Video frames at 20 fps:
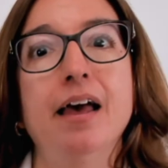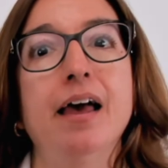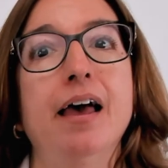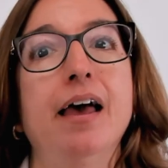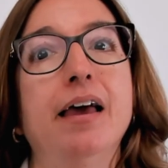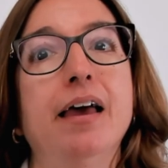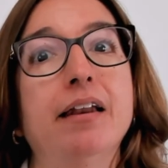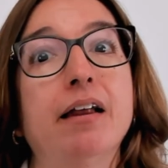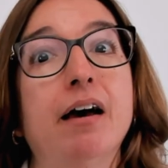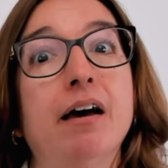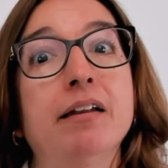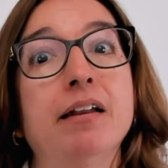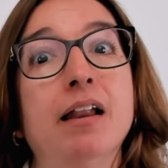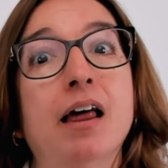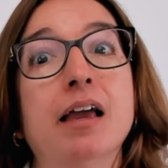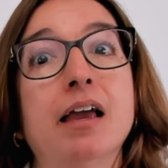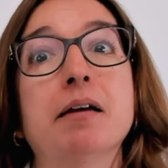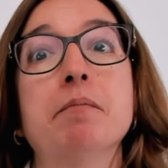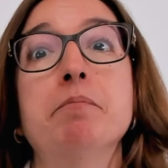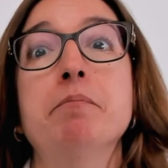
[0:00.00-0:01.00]
And
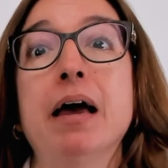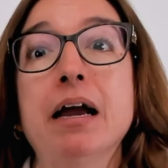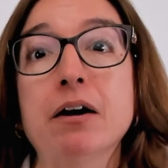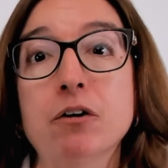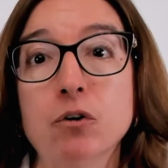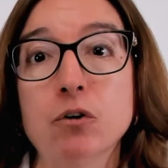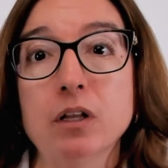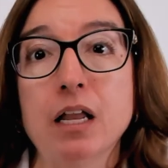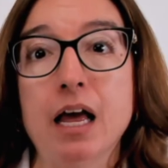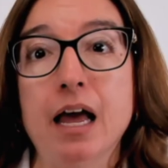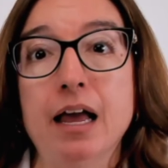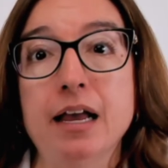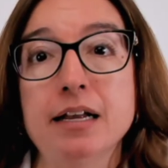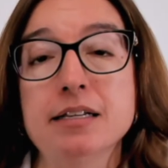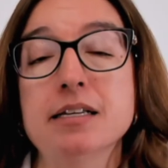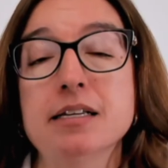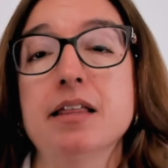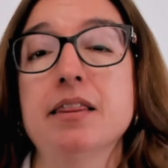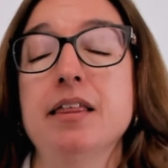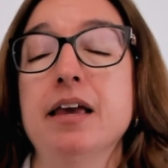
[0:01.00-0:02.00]
unlike
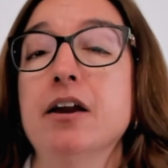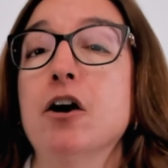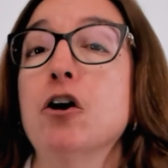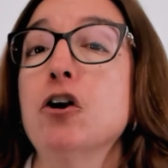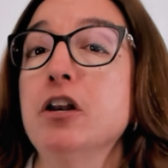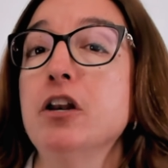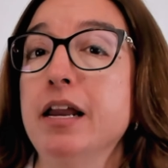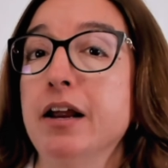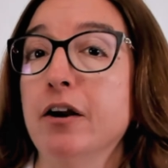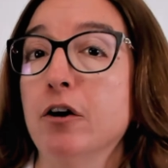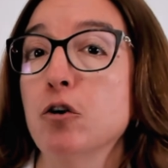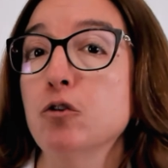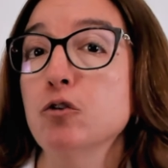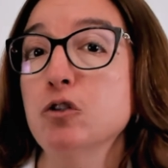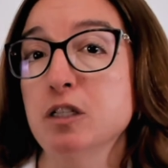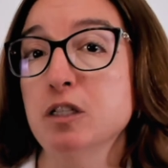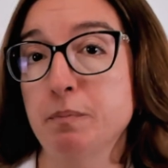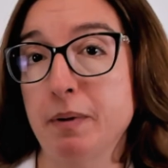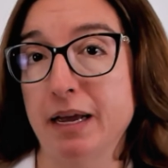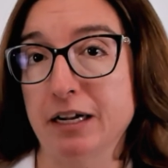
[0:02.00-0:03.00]
macrolides, they are narrow
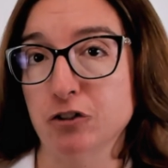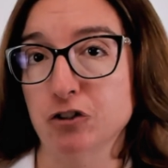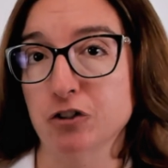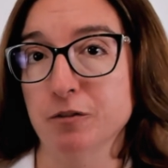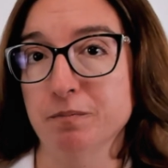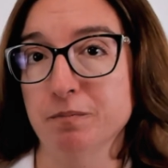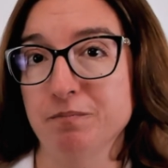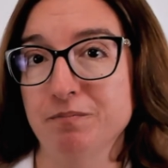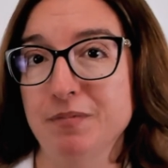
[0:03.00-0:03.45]
spectrum.